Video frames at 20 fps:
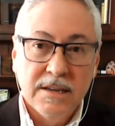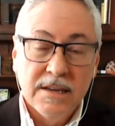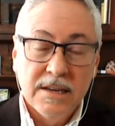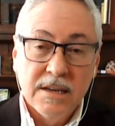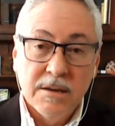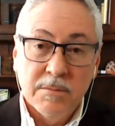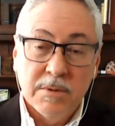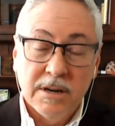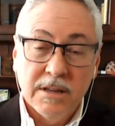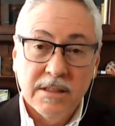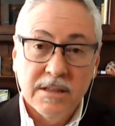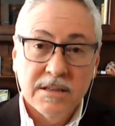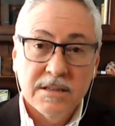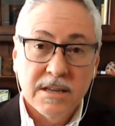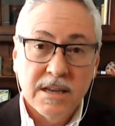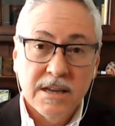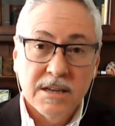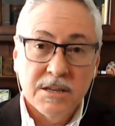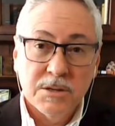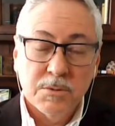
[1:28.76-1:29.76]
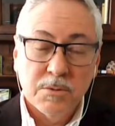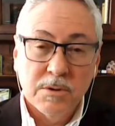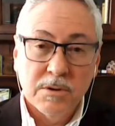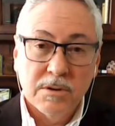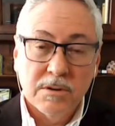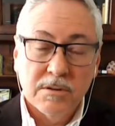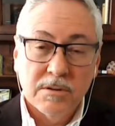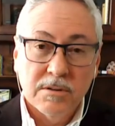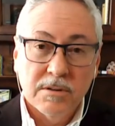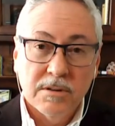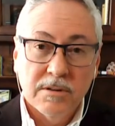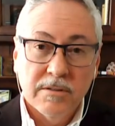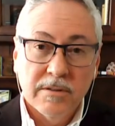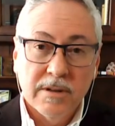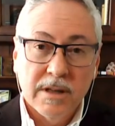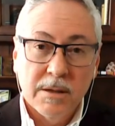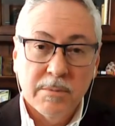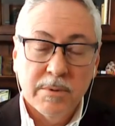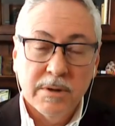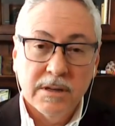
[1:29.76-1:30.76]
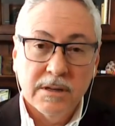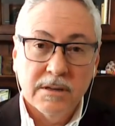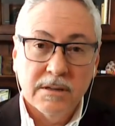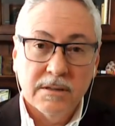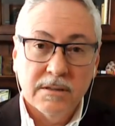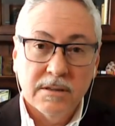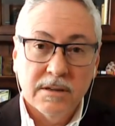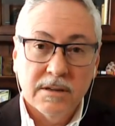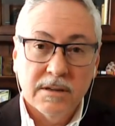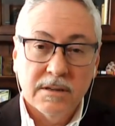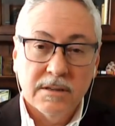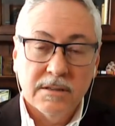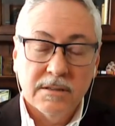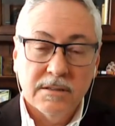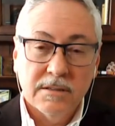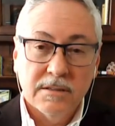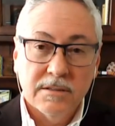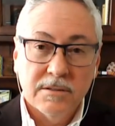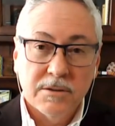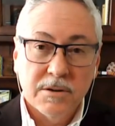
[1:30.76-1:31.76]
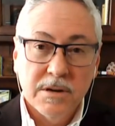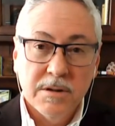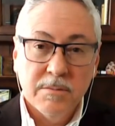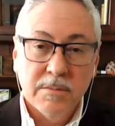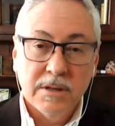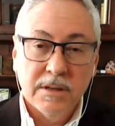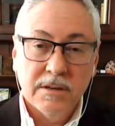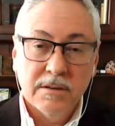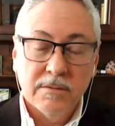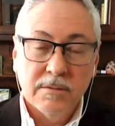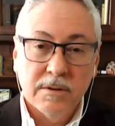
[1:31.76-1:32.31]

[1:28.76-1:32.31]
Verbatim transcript: But in this case, we're developing a, a treatment, we're